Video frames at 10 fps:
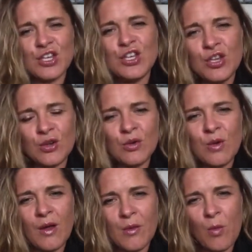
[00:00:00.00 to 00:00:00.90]
you
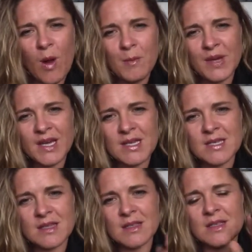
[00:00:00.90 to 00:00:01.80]
are the one
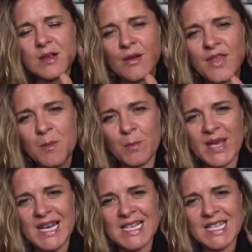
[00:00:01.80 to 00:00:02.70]
person that has got the
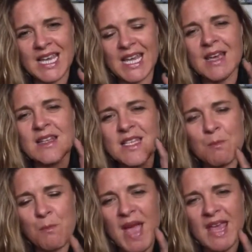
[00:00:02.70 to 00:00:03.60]
ability to
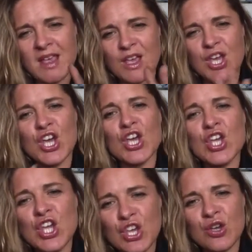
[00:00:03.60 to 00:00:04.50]
make
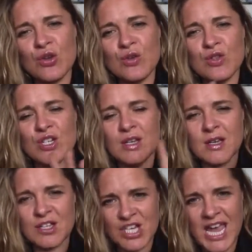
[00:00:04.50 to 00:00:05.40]
huge
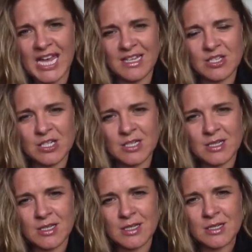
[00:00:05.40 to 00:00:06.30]
change.
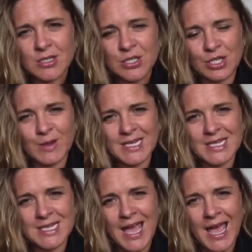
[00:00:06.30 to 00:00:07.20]
Do it
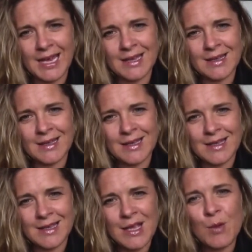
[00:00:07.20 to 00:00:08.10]
today.
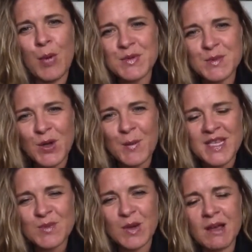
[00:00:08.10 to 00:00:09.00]
Pop some
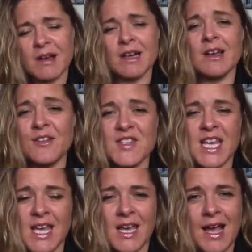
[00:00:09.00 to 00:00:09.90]
comments below. I'd love to
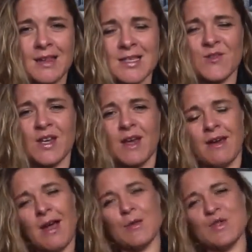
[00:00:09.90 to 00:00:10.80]
hear how this video
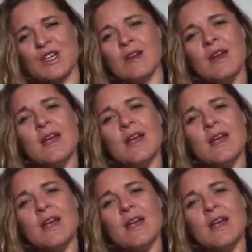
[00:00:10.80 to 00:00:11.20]
helped you.